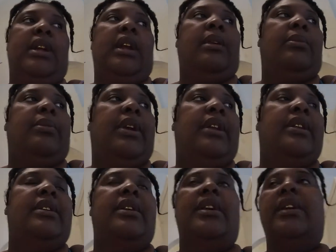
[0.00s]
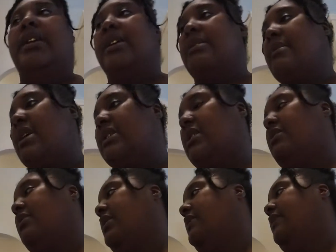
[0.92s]
get them ready, get
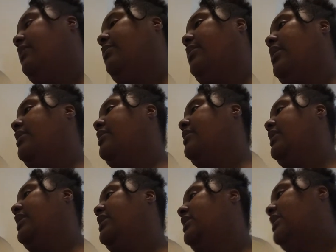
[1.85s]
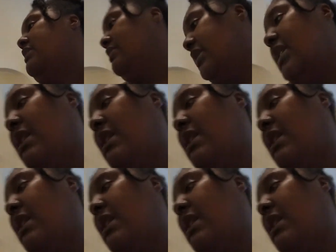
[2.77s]
myself ready for work, see what